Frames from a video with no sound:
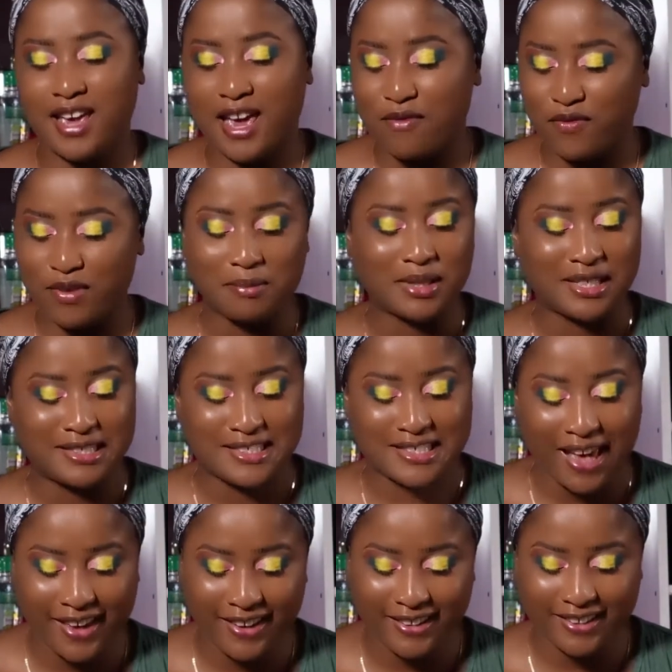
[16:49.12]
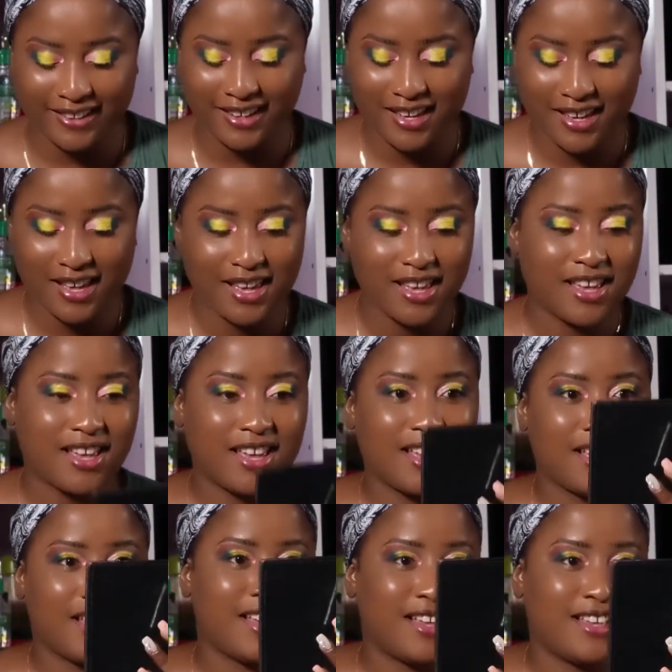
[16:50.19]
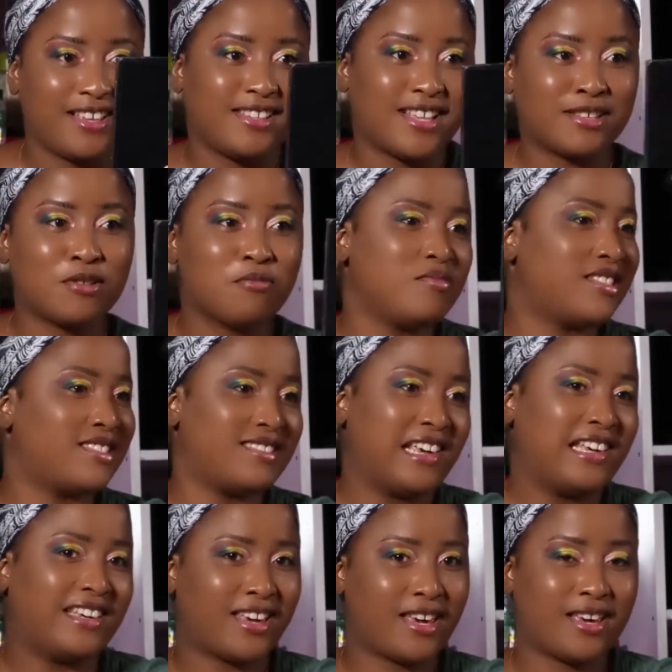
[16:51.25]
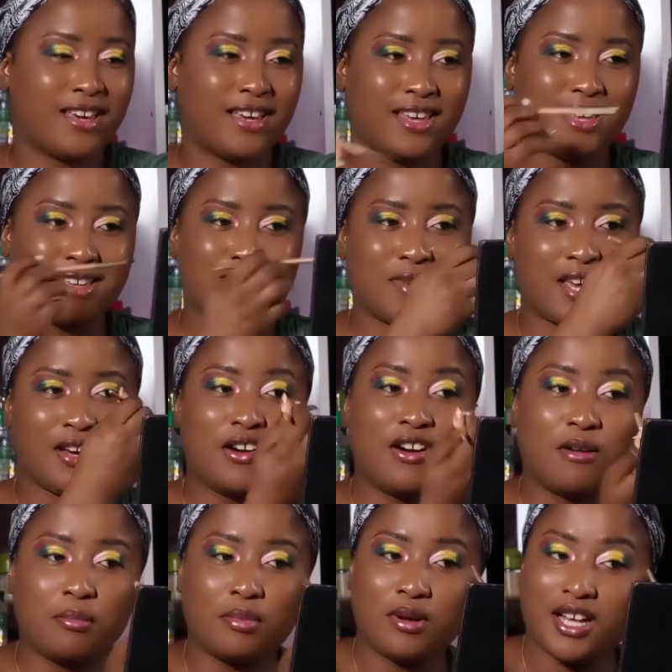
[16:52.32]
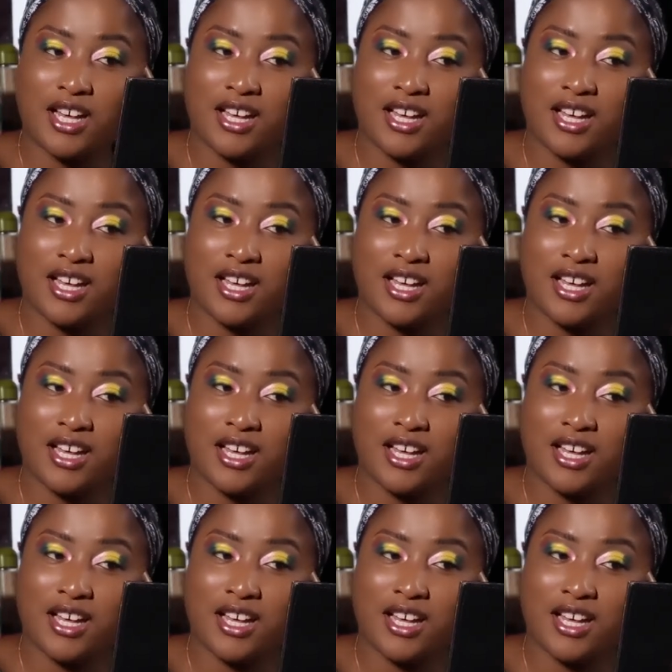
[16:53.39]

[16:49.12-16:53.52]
every mistake, there's no mistake in makeup.